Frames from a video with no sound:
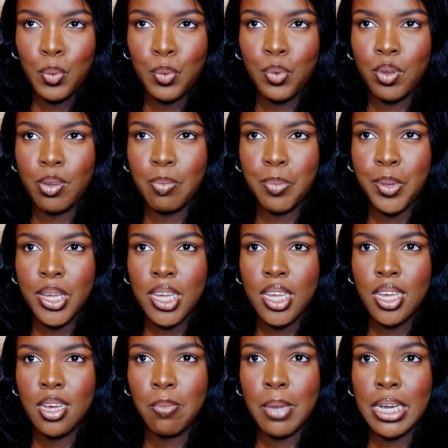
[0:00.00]
would
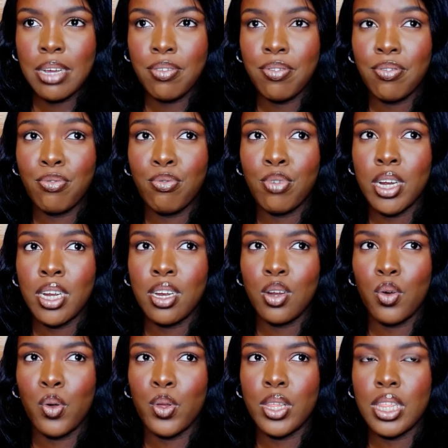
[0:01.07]
be my friend
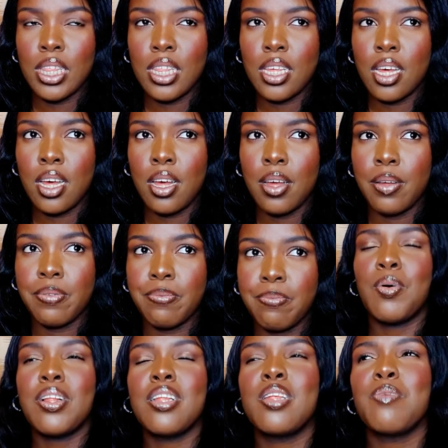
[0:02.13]
Oscar.
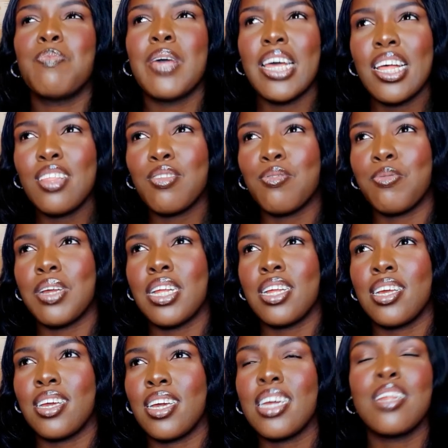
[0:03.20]
Well, it depends
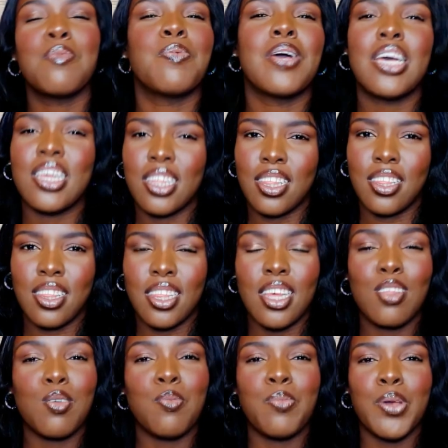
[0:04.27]
really. It depends.
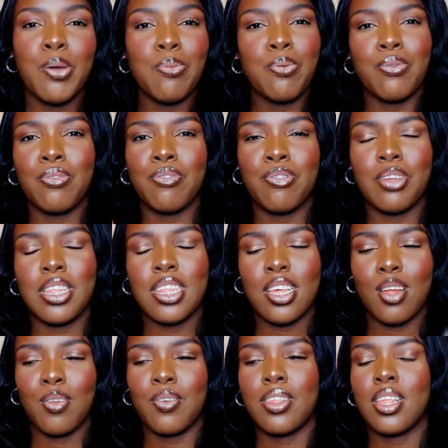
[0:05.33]
There's some people for
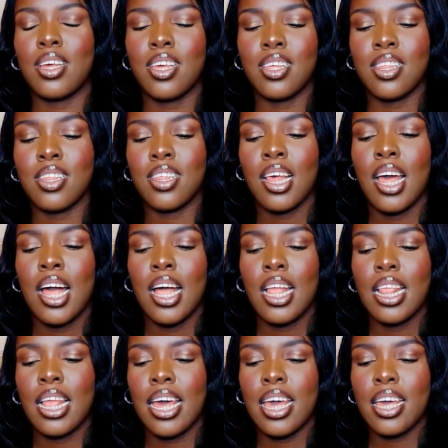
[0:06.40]
this kind of thing.
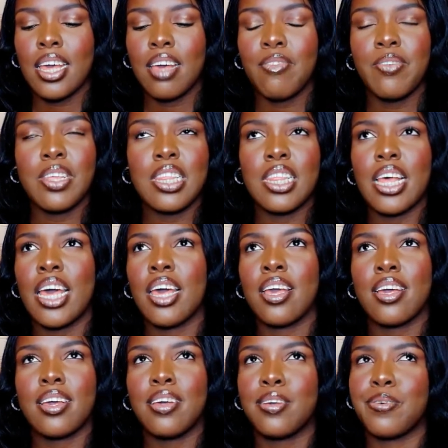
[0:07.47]
Like if it's
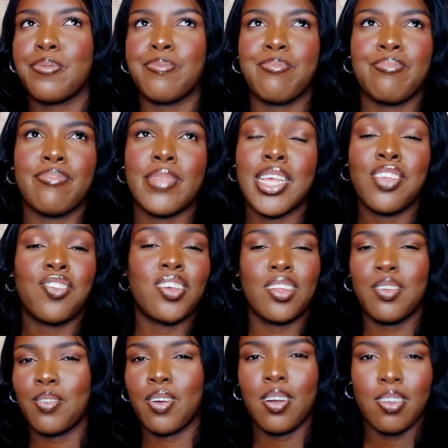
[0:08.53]
like
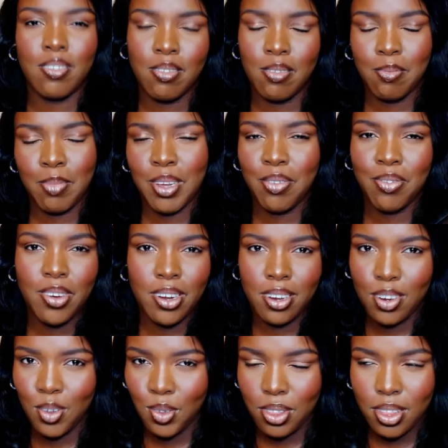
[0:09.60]
general, my
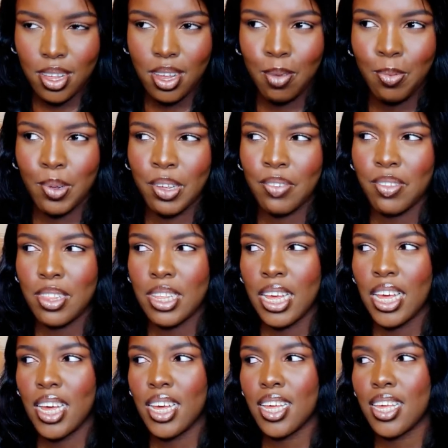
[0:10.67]
friend Oscar, but if
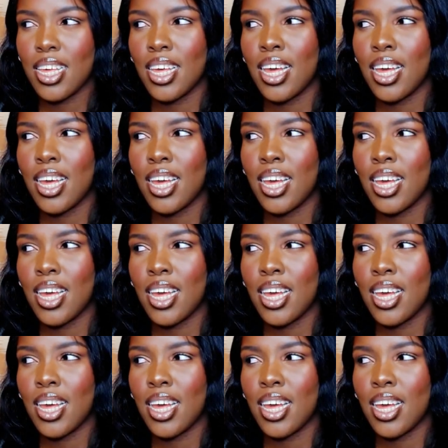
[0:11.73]
like